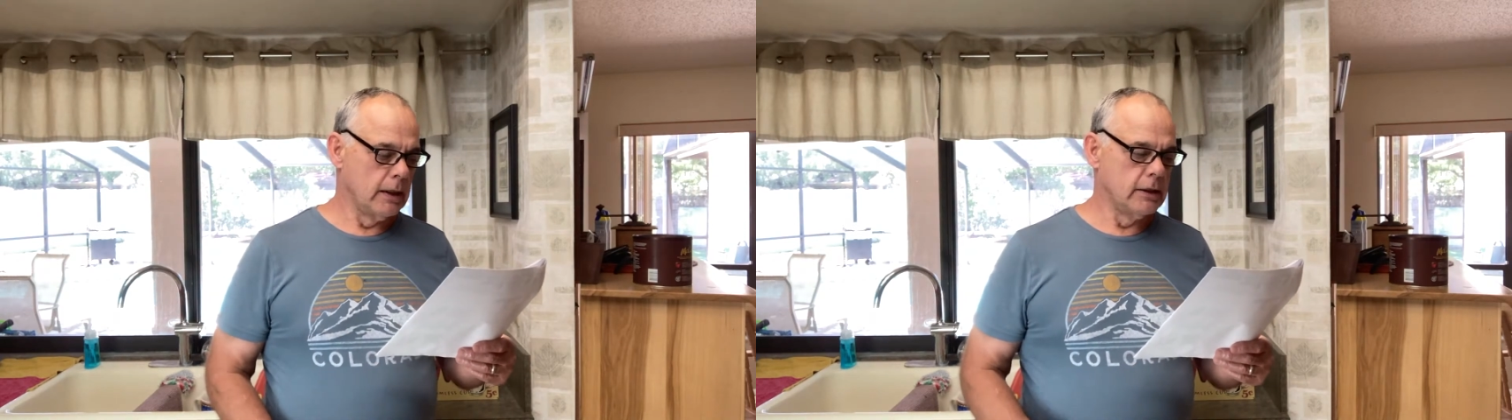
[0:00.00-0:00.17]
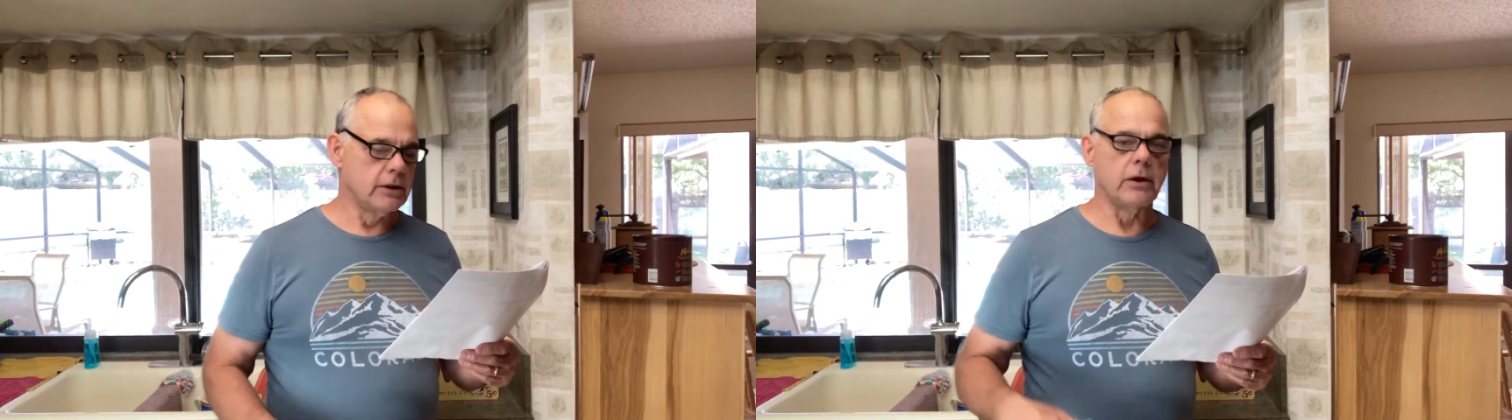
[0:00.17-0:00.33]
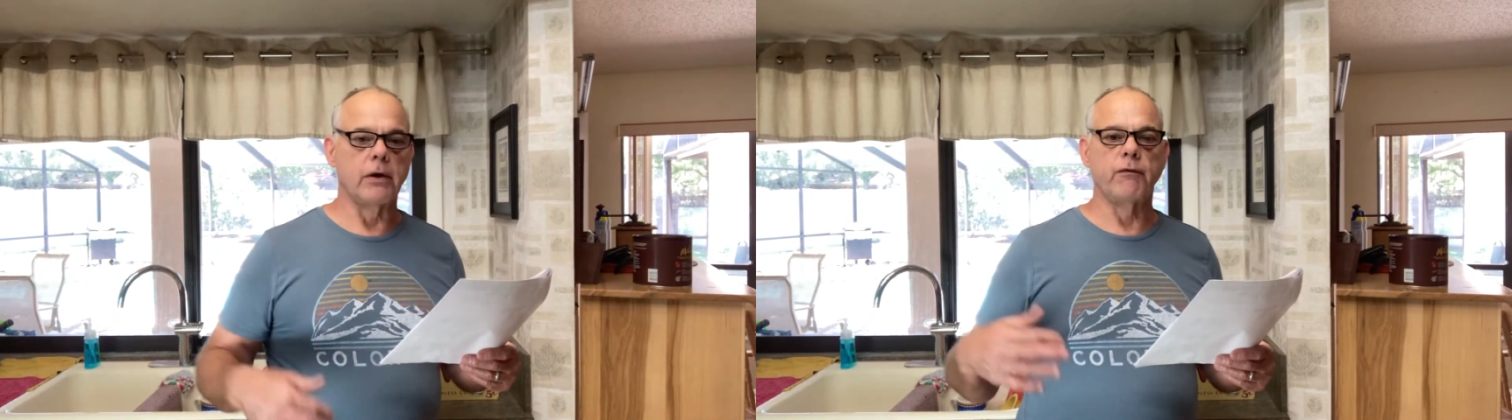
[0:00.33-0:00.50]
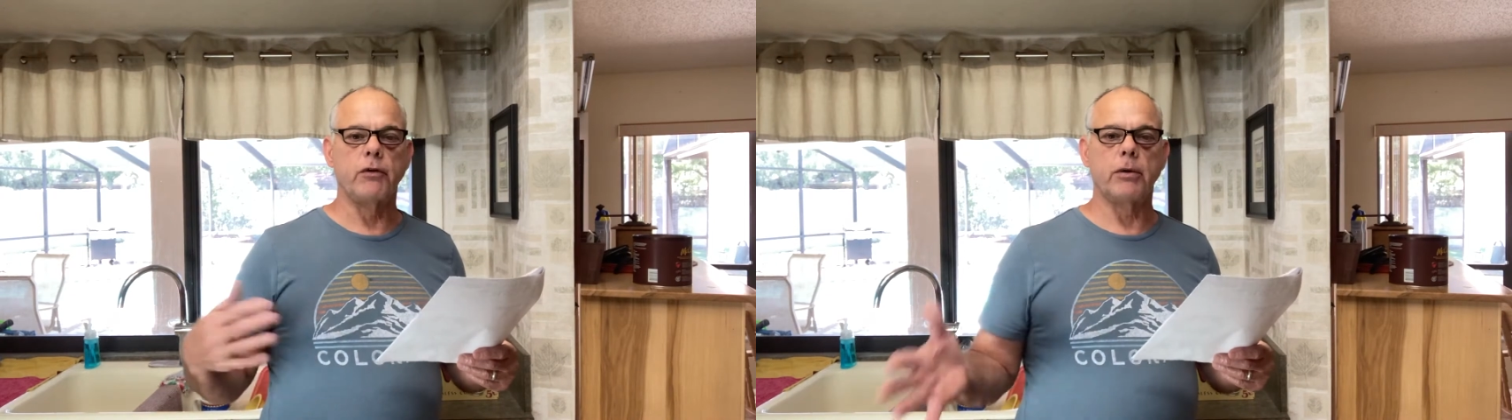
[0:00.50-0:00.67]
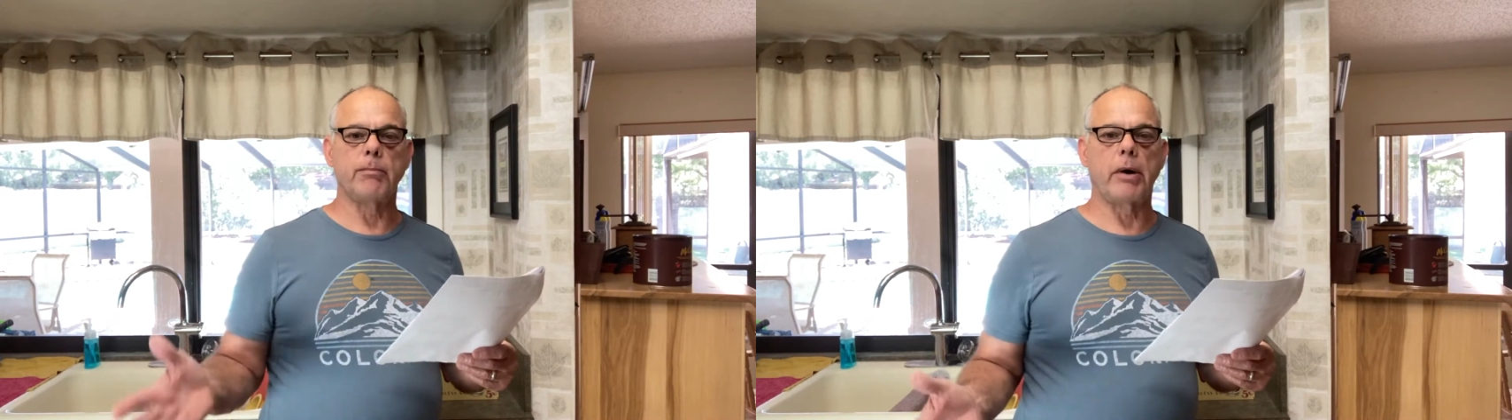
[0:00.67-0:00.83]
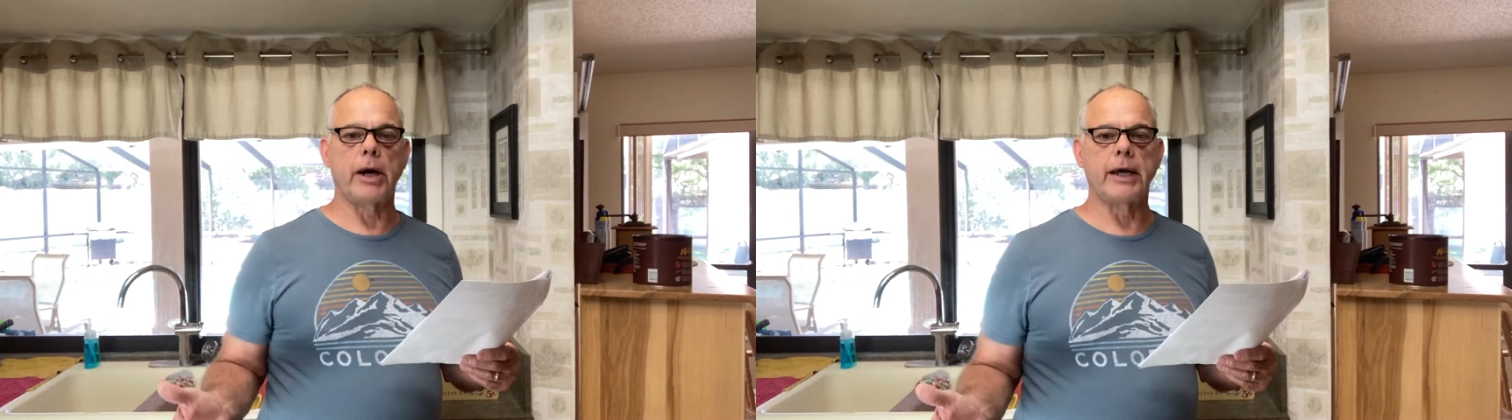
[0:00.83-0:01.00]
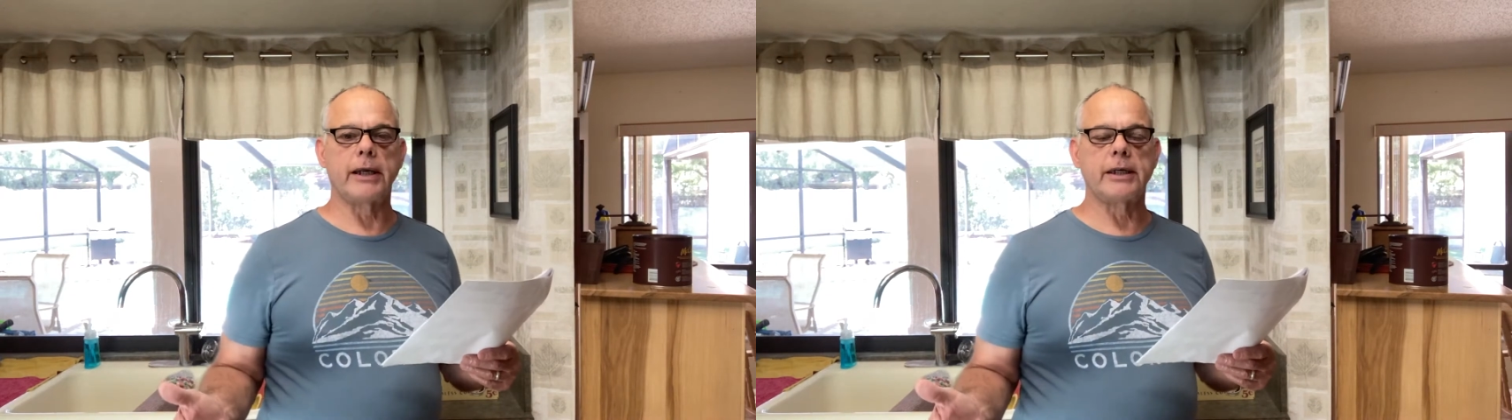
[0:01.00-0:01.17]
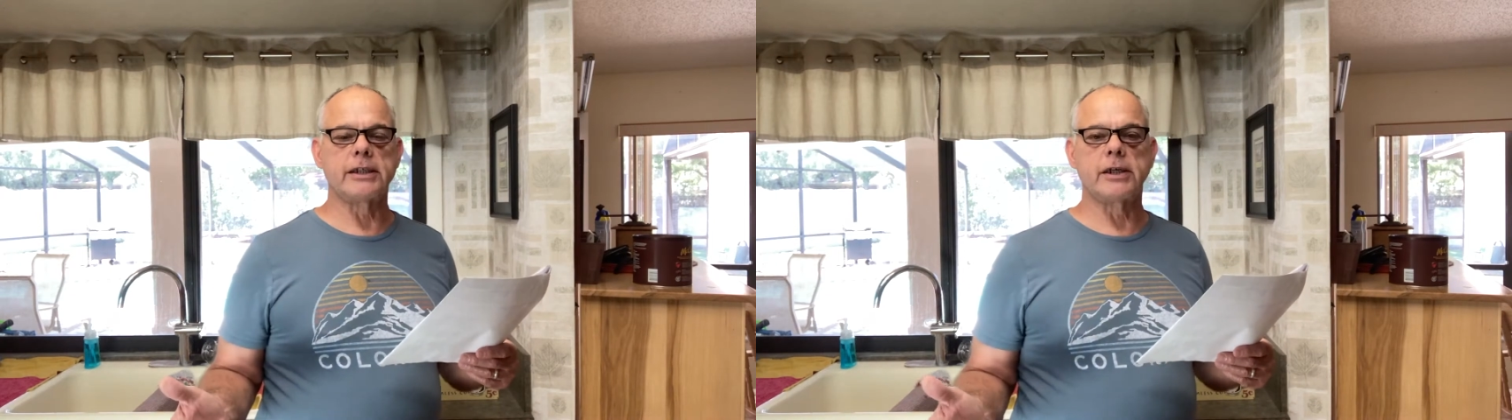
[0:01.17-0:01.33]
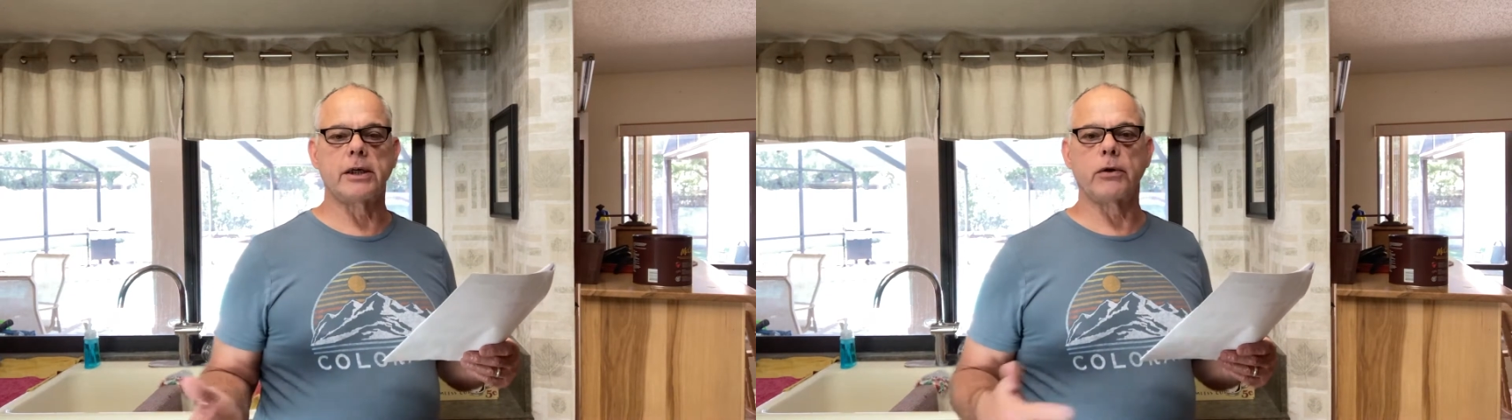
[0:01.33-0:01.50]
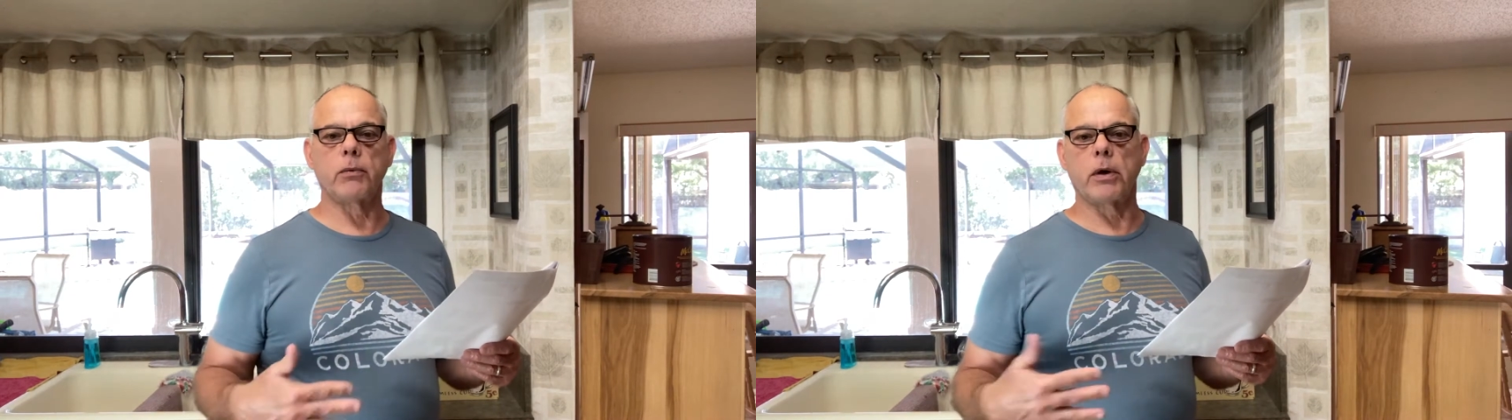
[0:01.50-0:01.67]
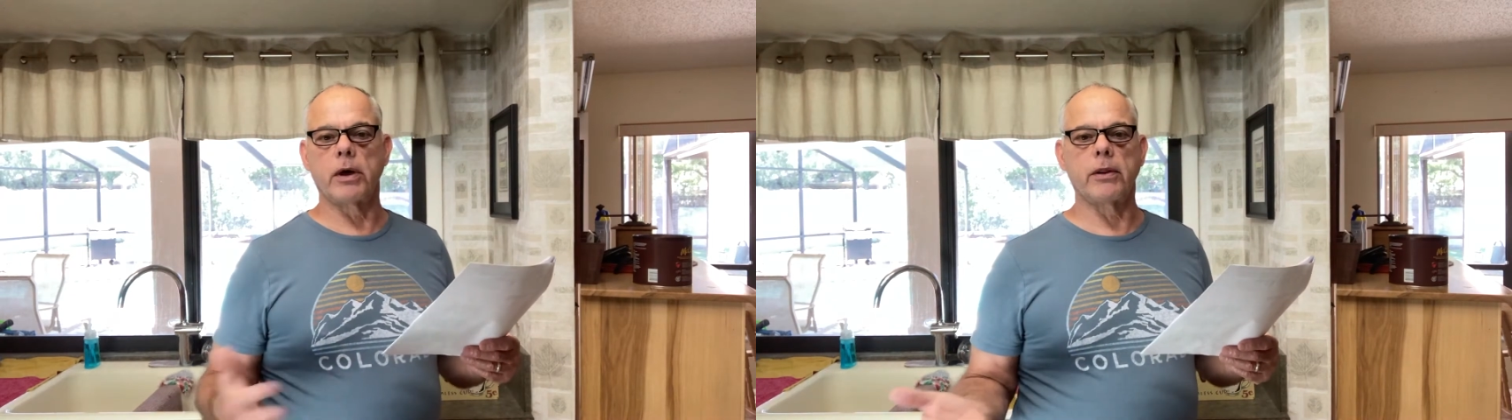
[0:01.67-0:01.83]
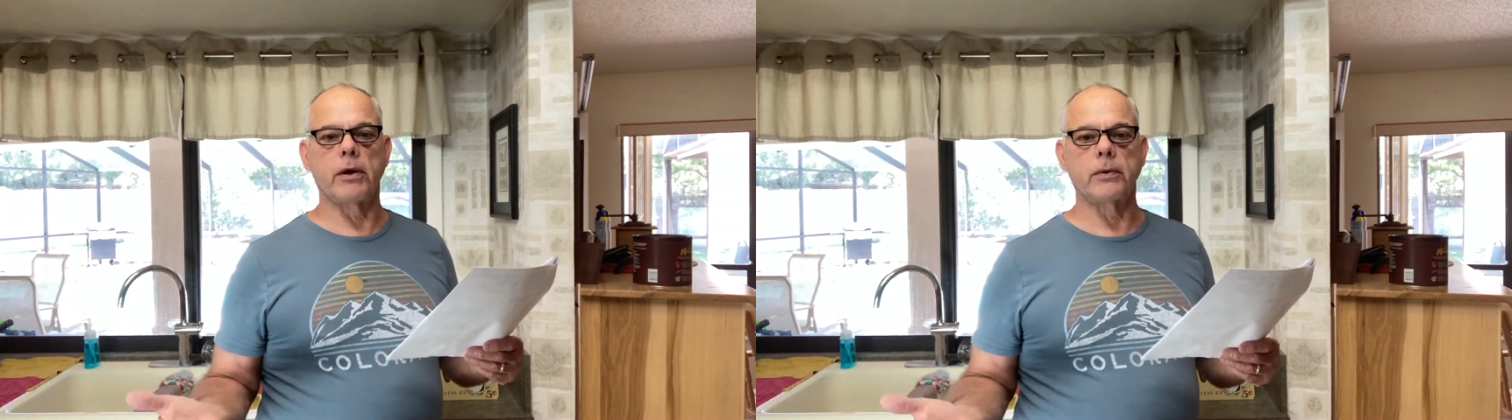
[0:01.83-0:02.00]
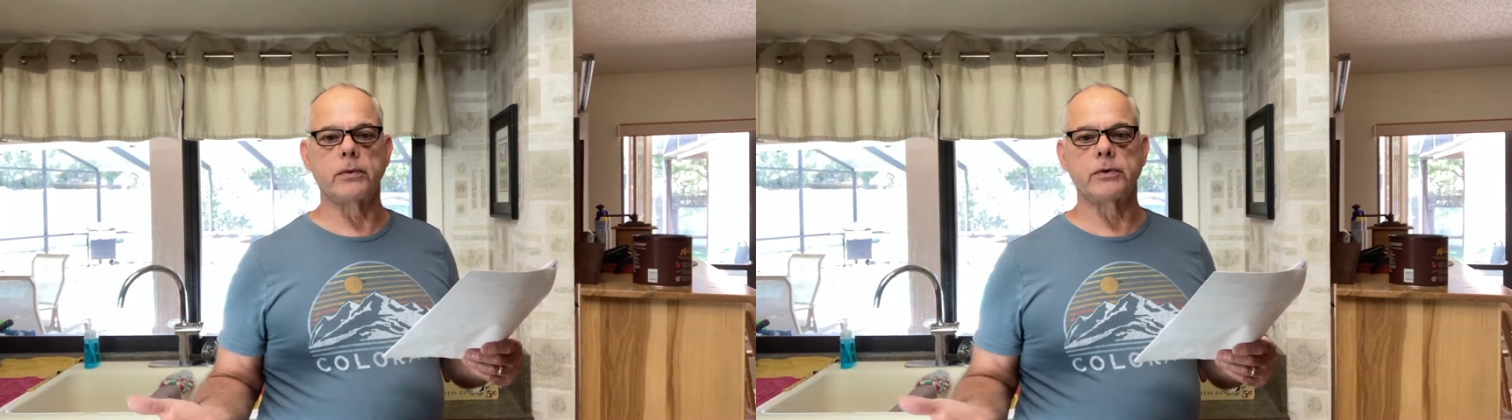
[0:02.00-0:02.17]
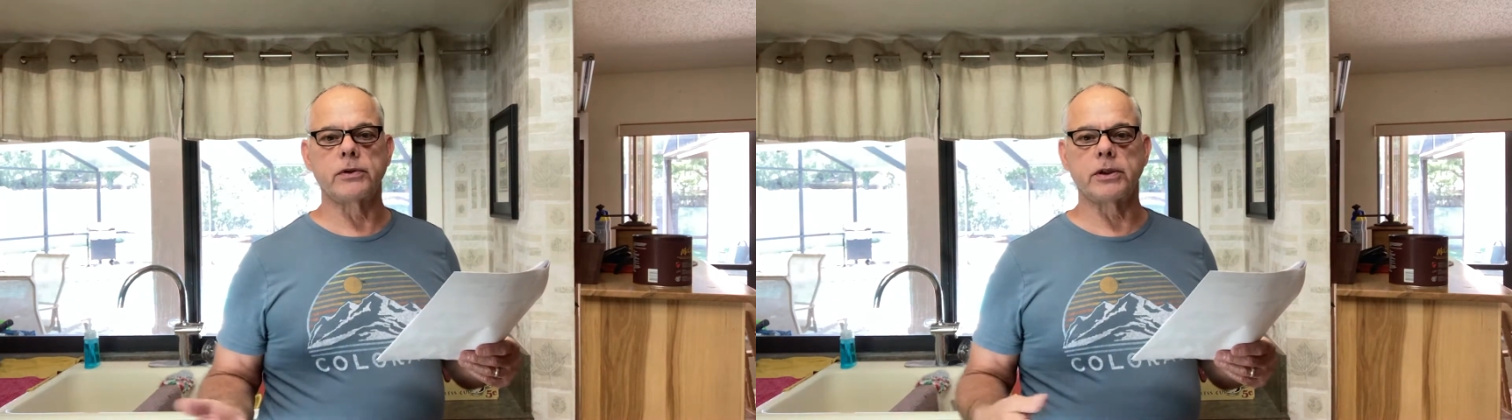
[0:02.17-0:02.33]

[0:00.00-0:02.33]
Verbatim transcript: So if your brand is under one of those